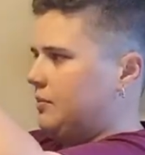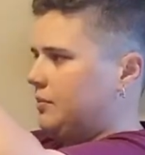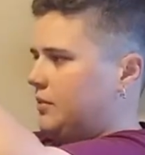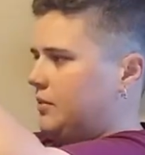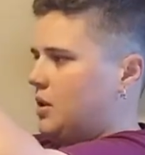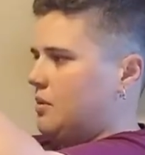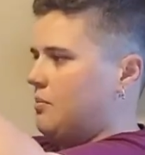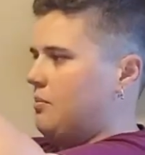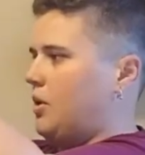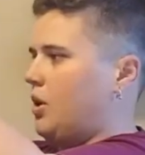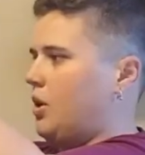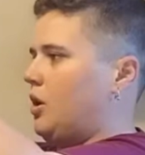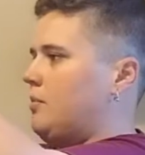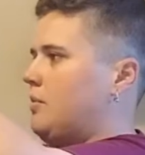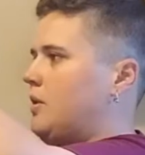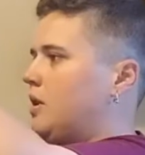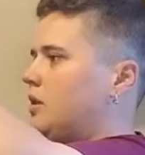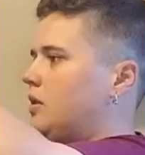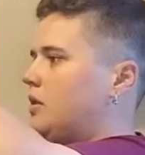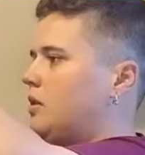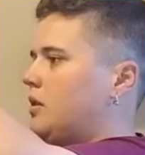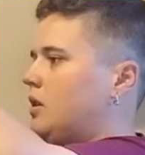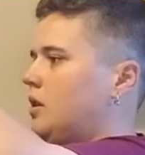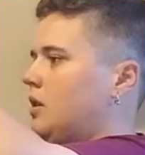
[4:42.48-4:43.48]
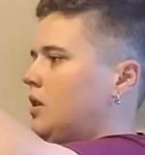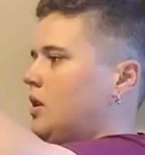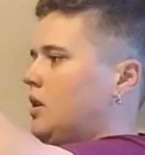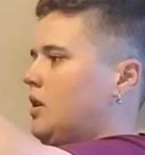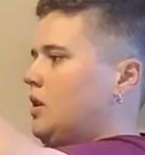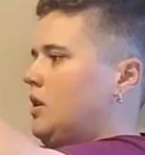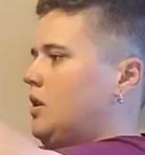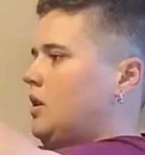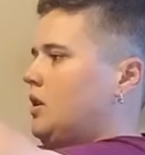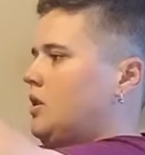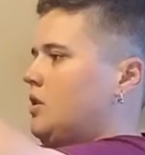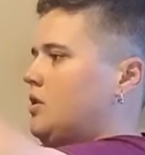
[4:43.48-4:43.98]
compartment,
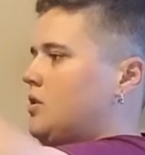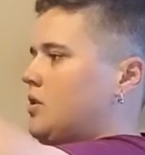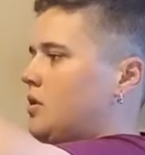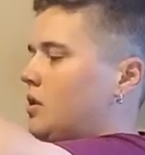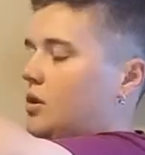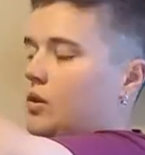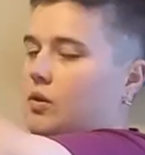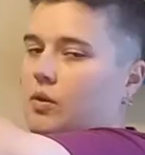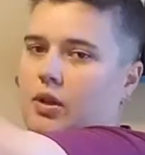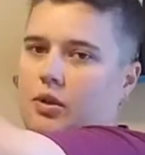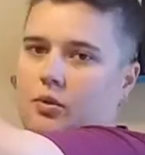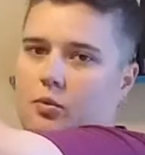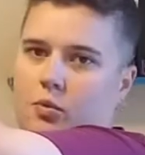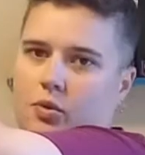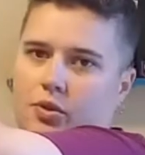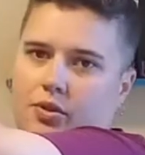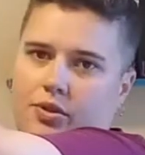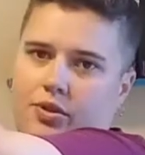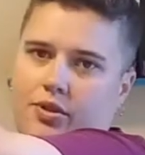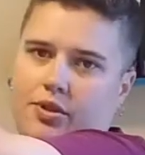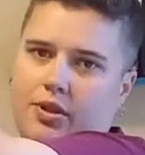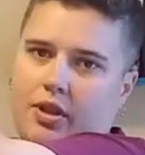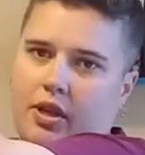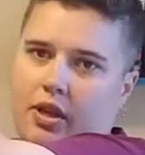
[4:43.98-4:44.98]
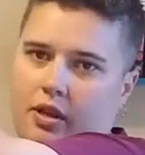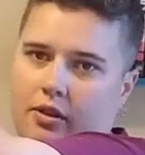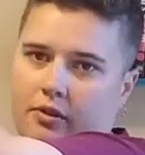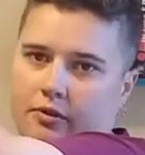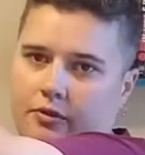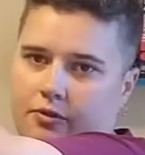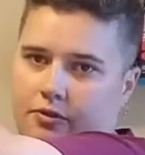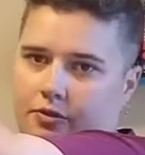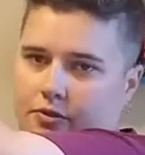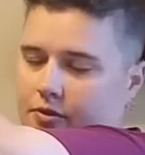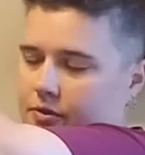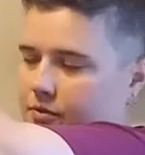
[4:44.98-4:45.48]
so it was kind of
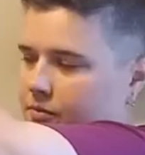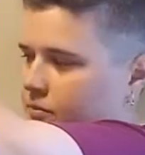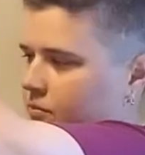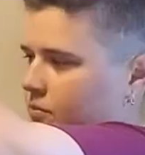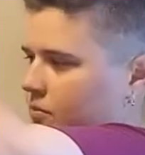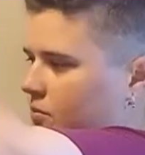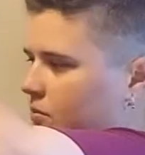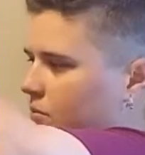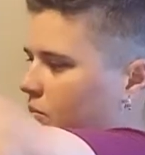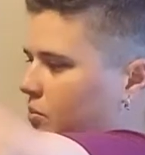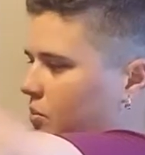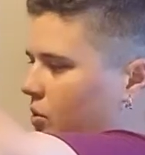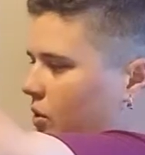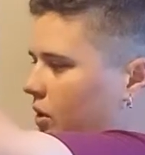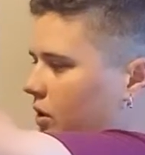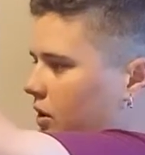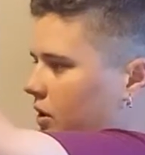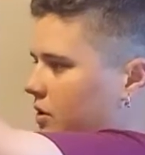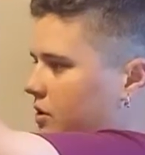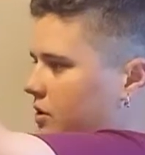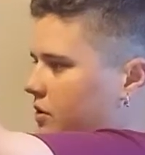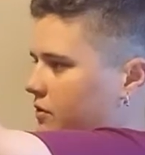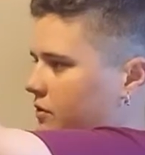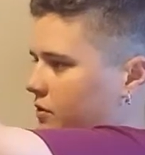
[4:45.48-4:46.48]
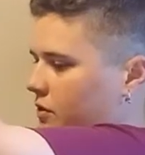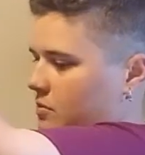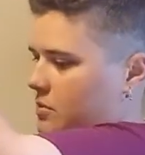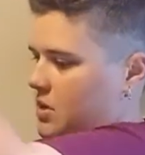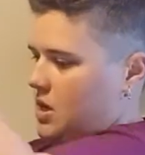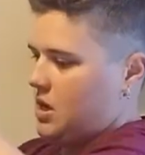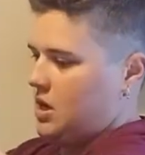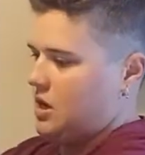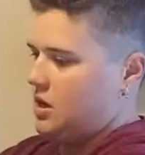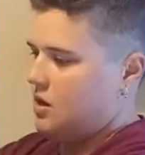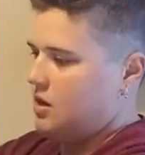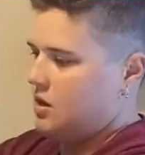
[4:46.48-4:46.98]
pointless for
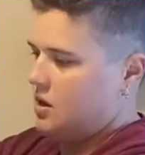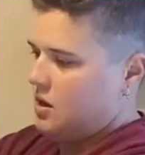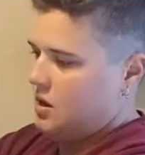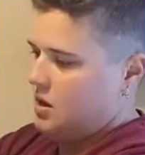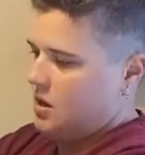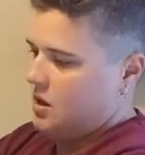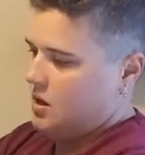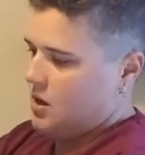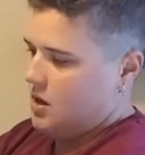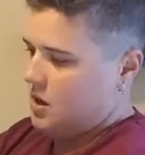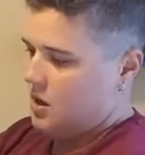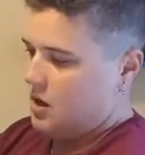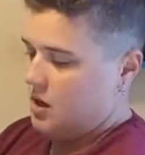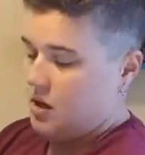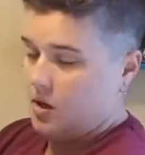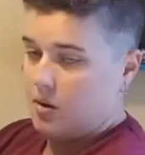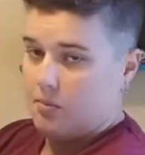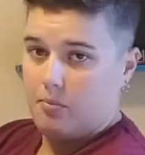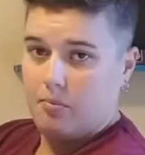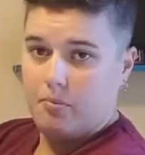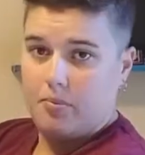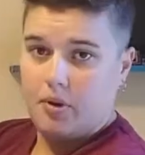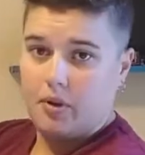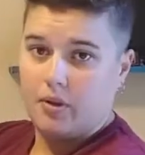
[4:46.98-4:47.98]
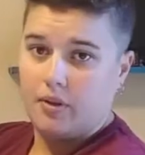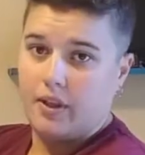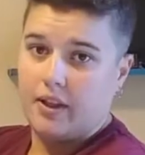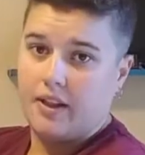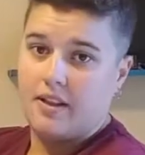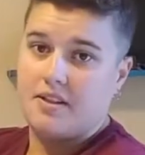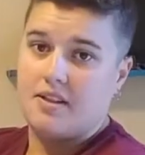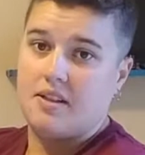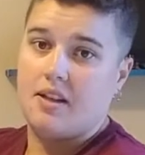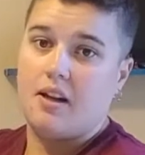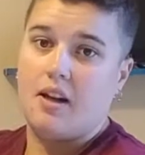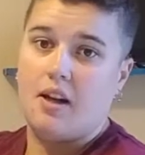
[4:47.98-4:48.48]
me. But like I
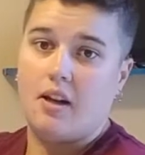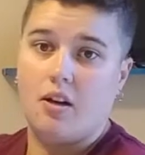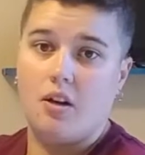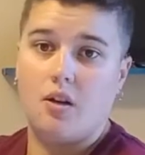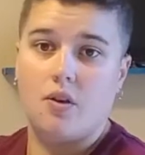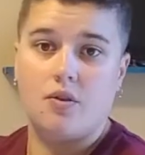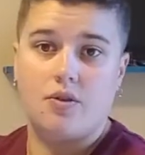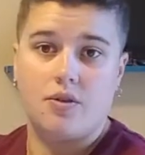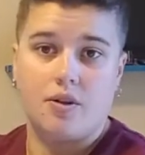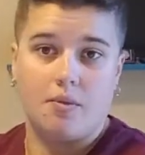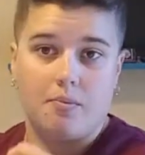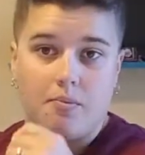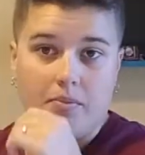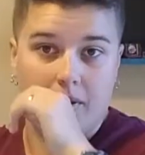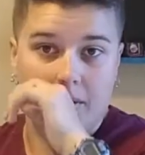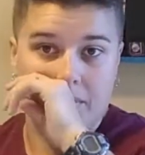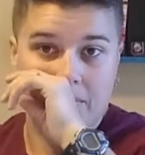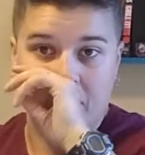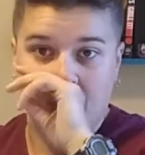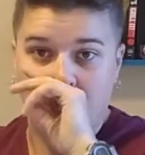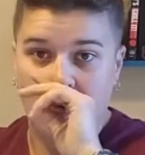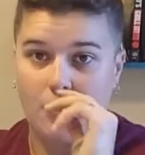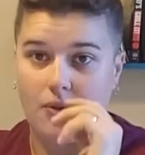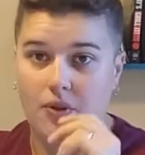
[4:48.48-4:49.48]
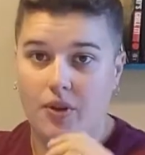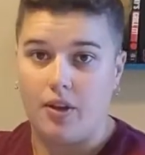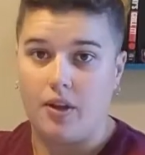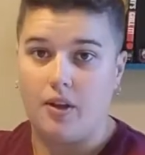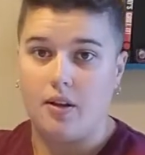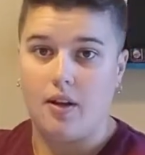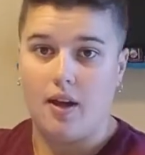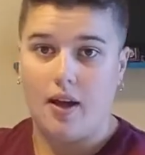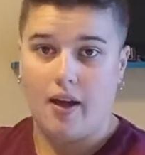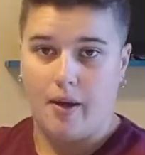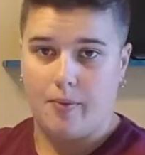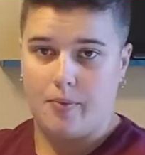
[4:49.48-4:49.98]
said, I know some people
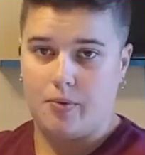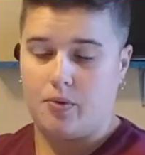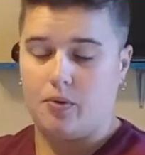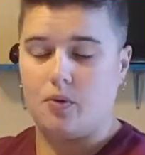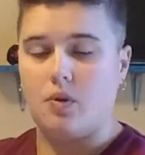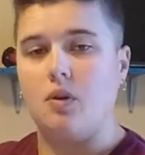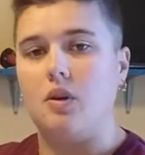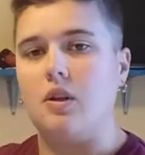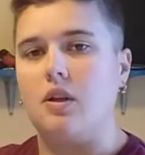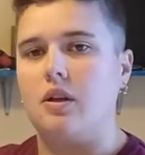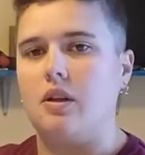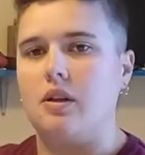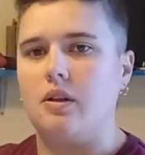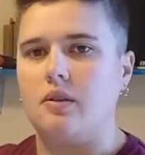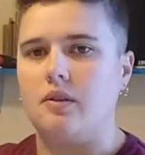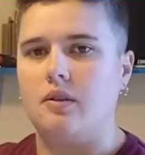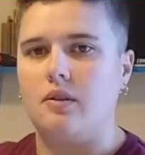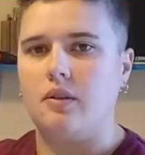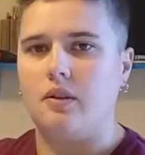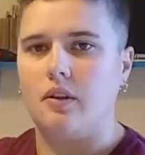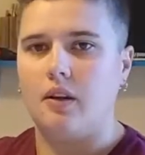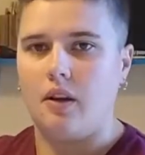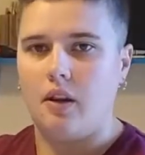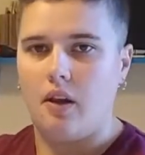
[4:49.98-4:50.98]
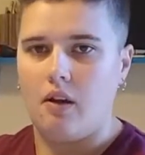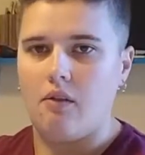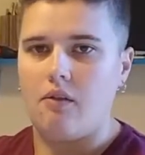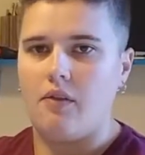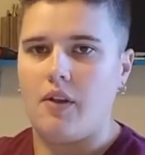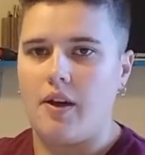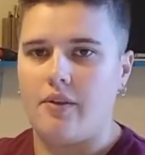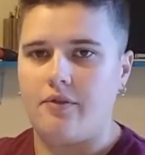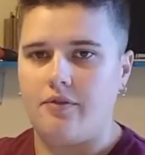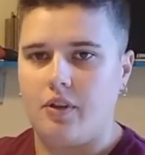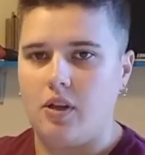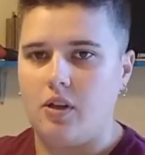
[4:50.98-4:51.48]
that absolutely love
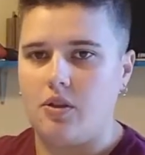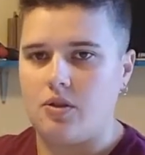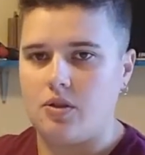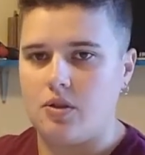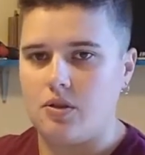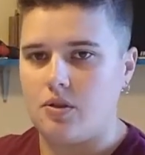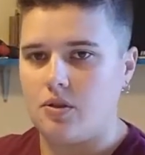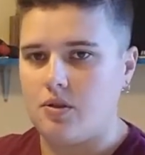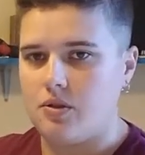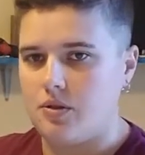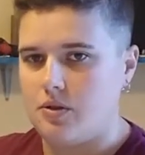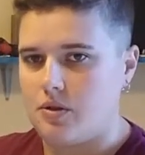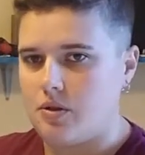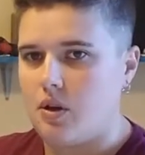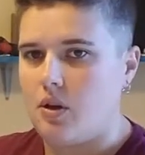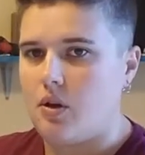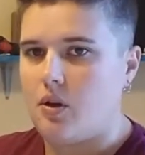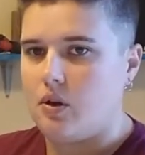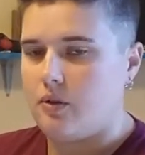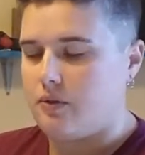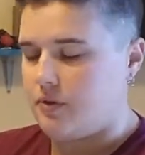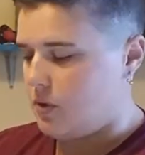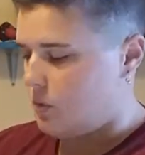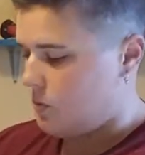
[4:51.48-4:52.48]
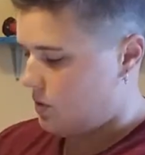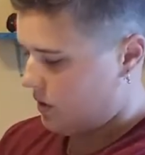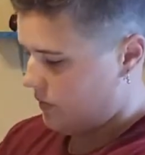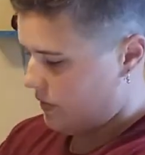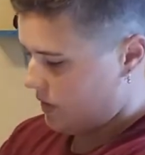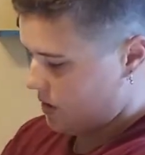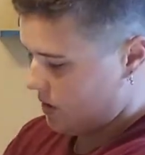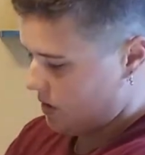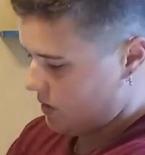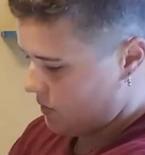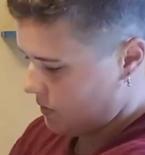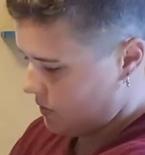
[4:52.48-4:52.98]
that feature. So if you're one of
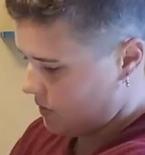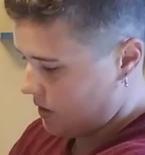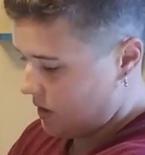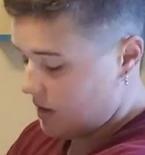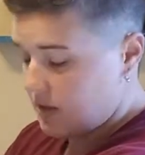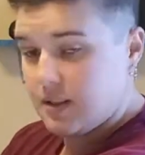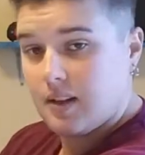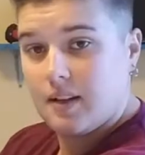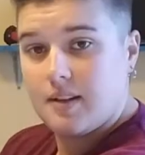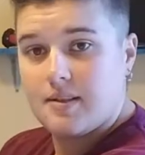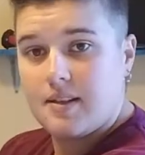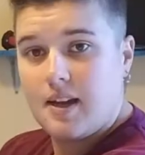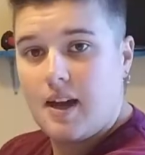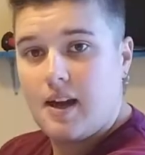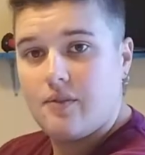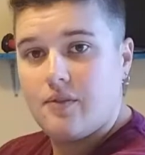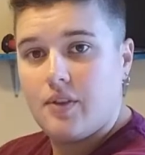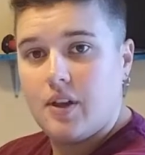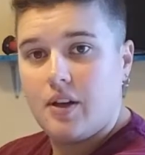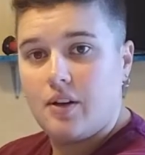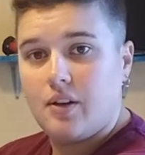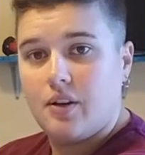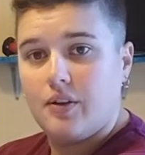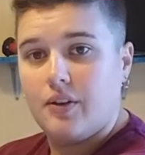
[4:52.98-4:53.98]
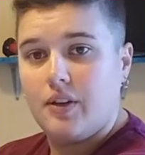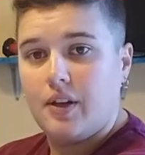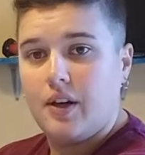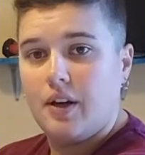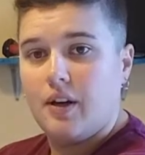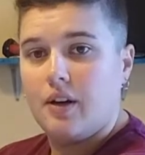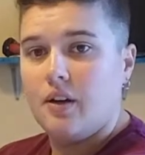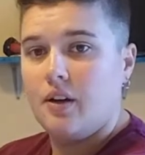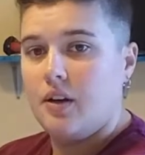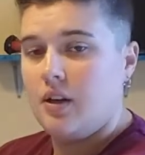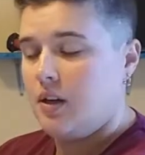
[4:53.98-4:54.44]
those, it does have that on there.